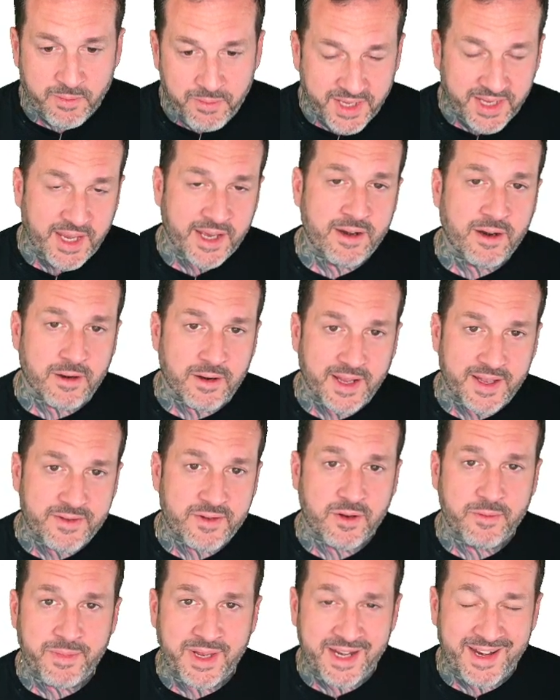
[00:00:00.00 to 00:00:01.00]
beginner,
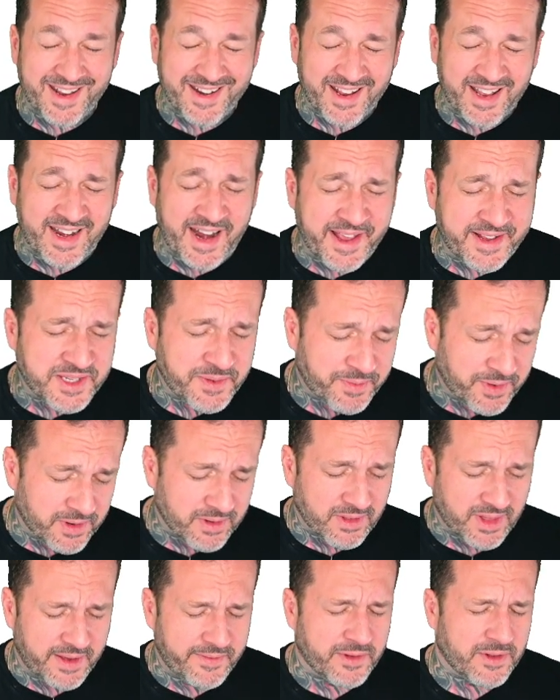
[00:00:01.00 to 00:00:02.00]
intermediate, and
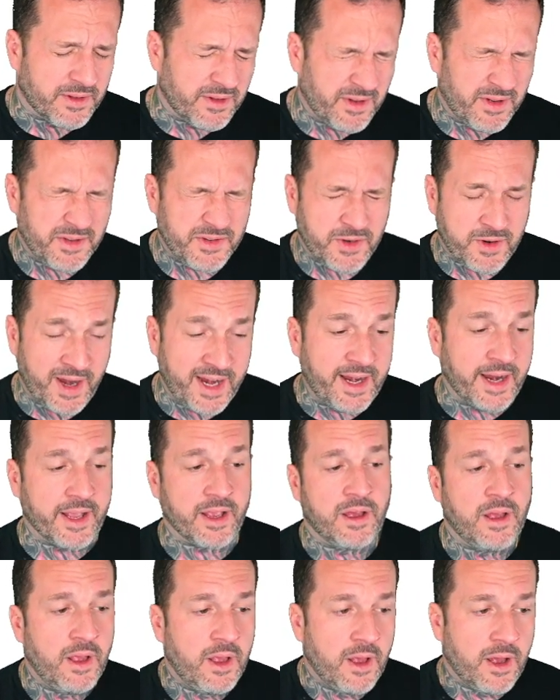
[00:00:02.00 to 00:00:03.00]
expert level training,